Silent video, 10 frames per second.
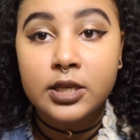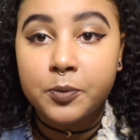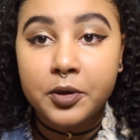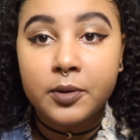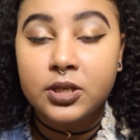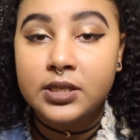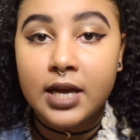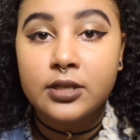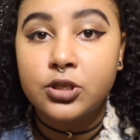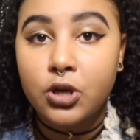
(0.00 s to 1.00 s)
It's pretty much
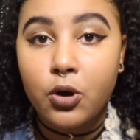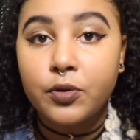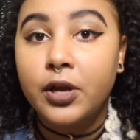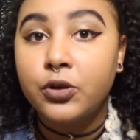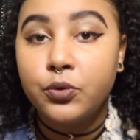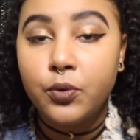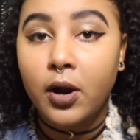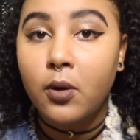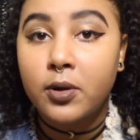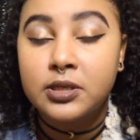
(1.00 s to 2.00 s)
set in stone that you
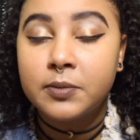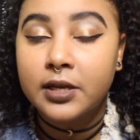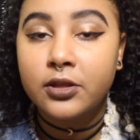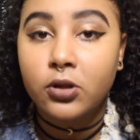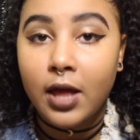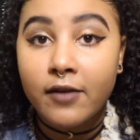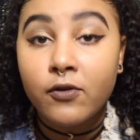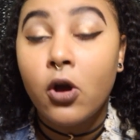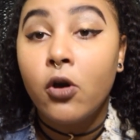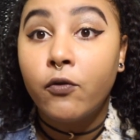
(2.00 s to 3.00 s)
are going to be in their
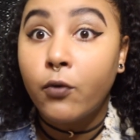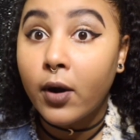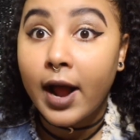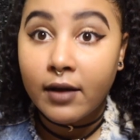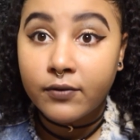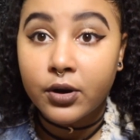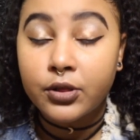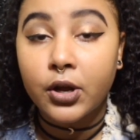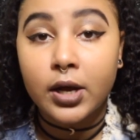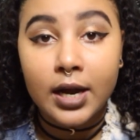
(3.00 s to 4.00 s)
life
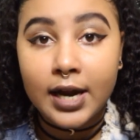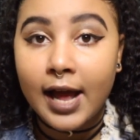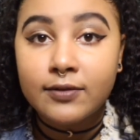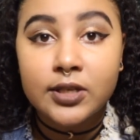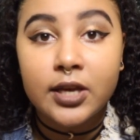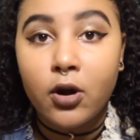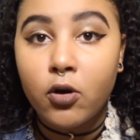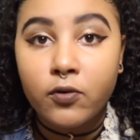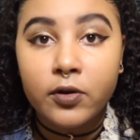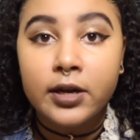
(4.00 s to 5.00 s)
forever. They're gonna have to get
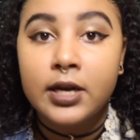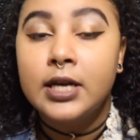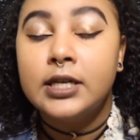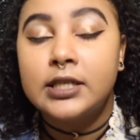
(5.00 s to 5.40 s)
over it.